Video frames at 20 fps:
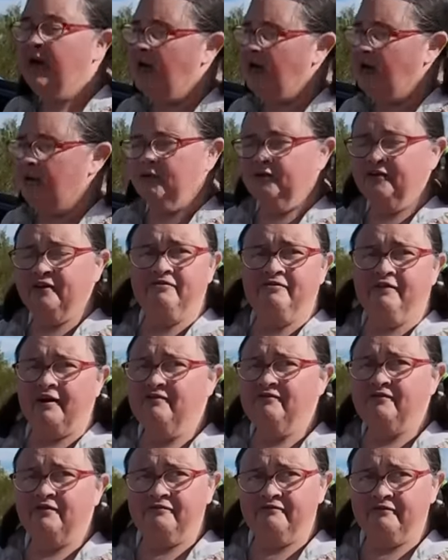I'm only
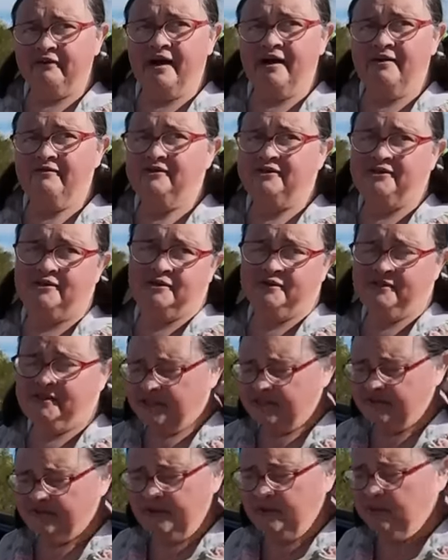5'5", so
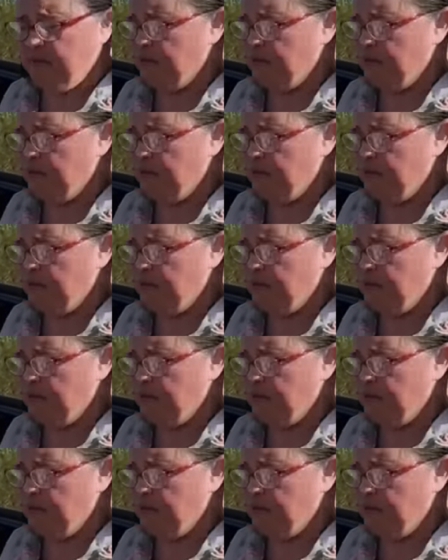6 feet